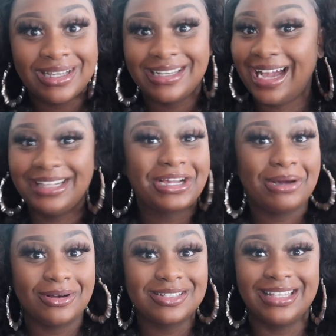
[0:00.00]
Y'all need to
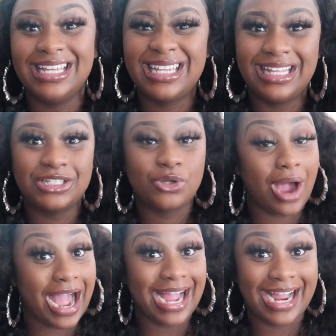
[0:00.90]
come on. So let's get into
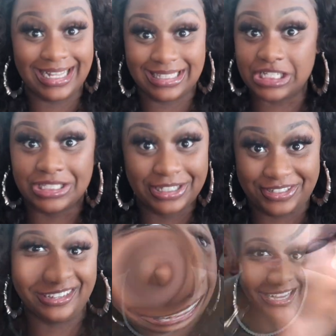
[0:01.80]
how I got this look,
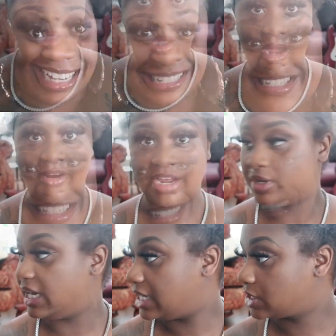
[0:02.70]
you guys. Alright, you
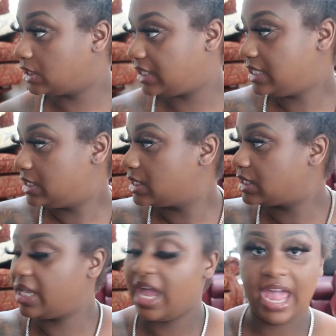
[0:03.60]
guys. So this is
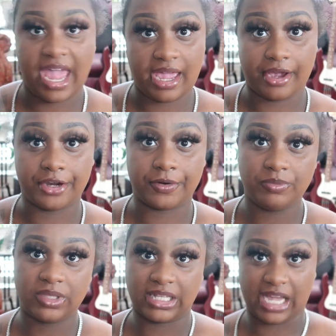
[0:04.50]
the hair
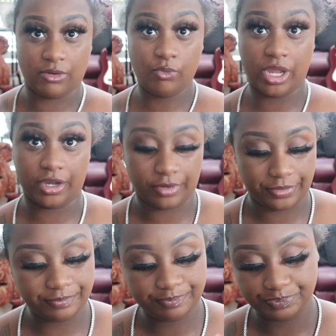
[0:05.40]
that I'm
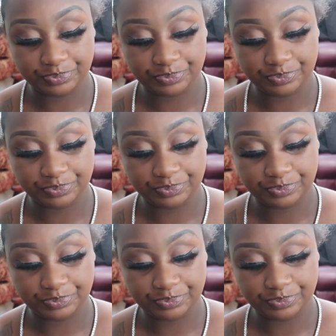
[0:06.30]
wearing.